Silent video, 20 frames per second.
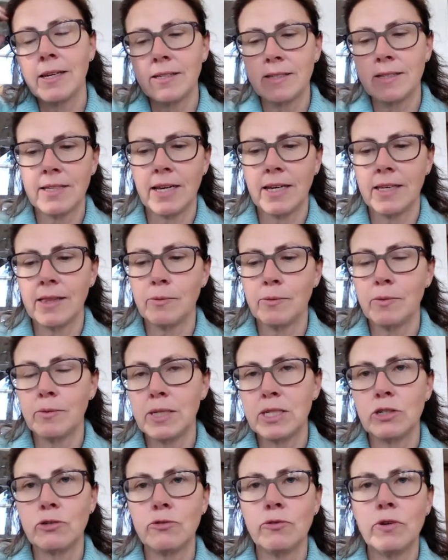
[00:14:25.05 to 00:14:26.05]
saying that we
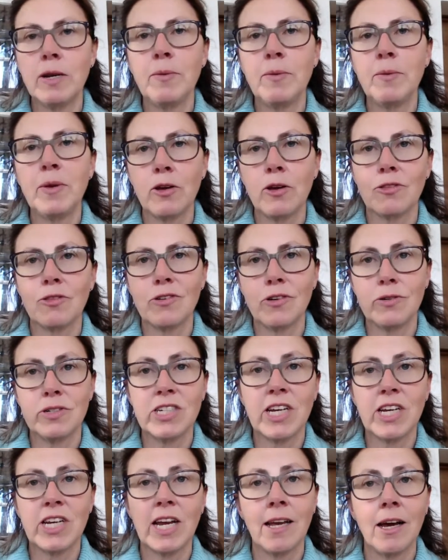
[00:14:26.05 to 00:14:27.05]
should really be going through and
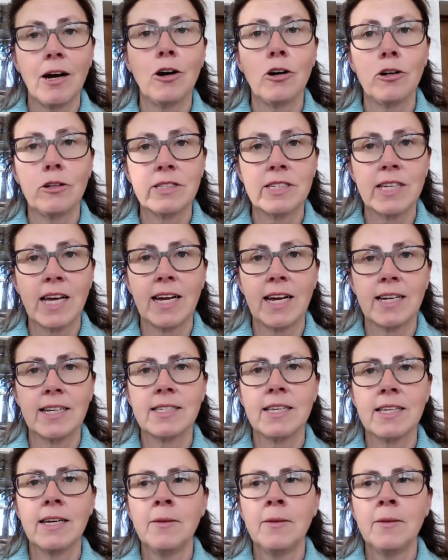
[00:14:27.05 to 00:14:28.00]
checking out alt tags.